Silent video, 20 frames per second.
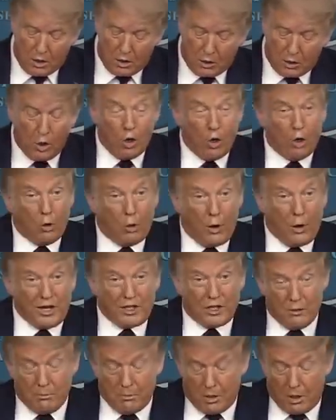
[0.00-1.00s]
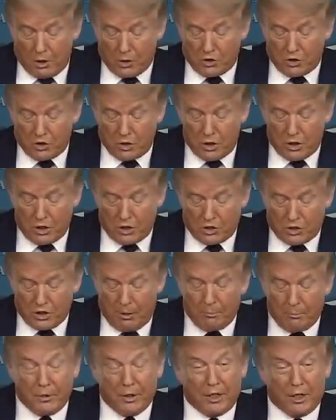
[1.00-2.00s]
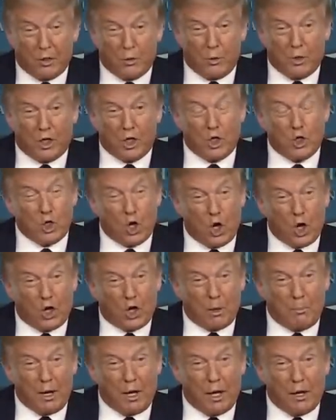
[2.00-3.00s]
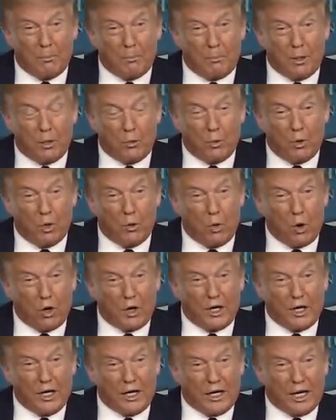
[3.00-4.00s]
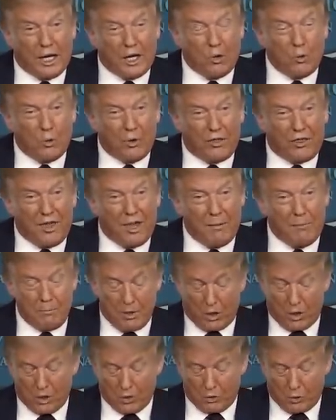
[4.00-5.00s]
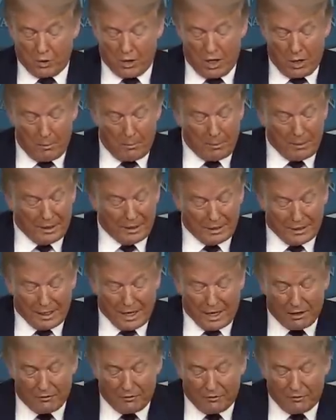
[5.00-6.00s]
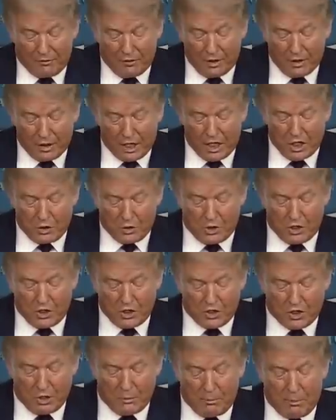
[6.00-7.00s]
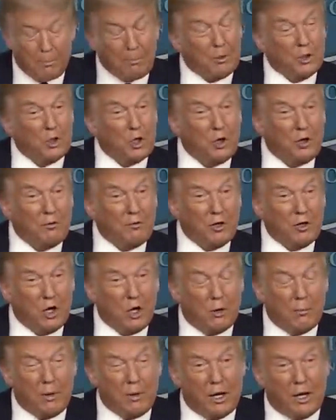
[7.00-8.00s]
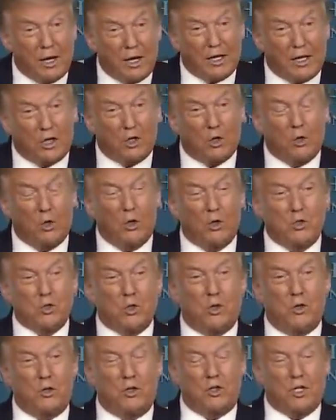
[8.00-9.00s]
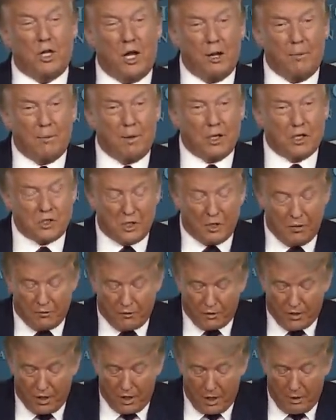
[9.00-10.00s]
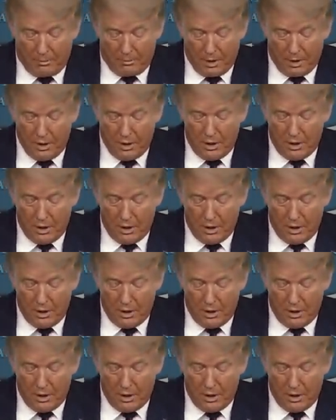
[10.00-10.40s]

lower rate than most, it's something that we can talk about, but we're working again with them because we're helping a lot of countries that people don't even know about. I get calls all the time asking for help,